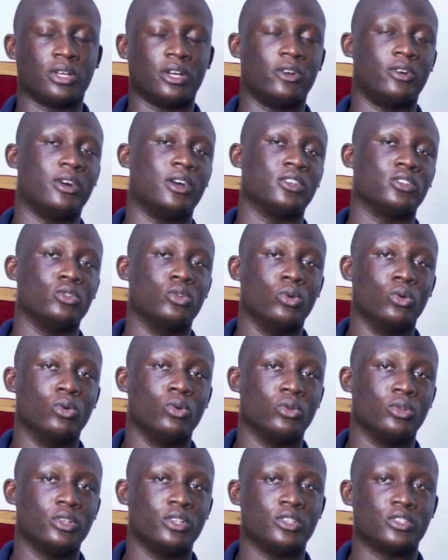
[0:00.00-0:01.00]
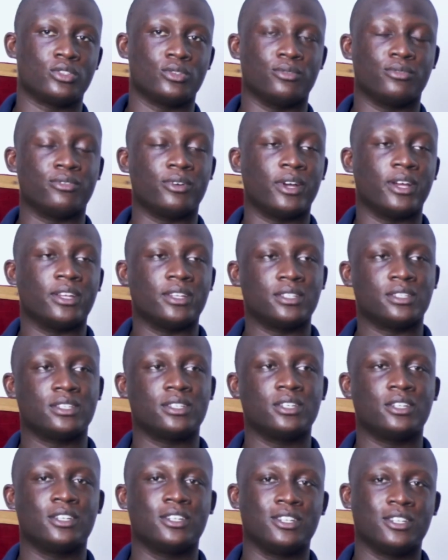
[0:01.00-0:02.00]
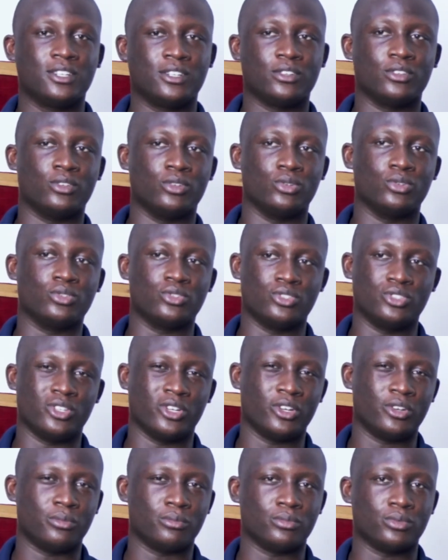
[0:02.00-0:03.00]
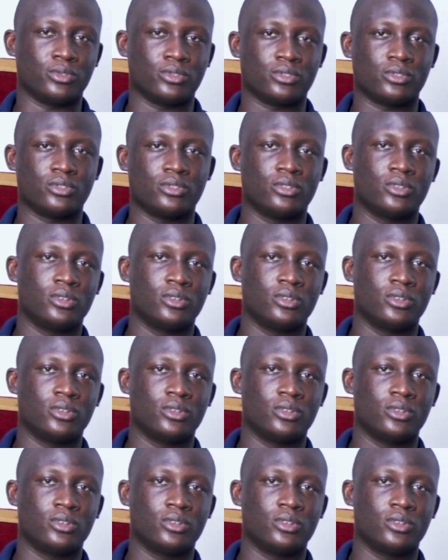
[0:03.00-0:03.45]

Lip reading: Our goal is to find those gems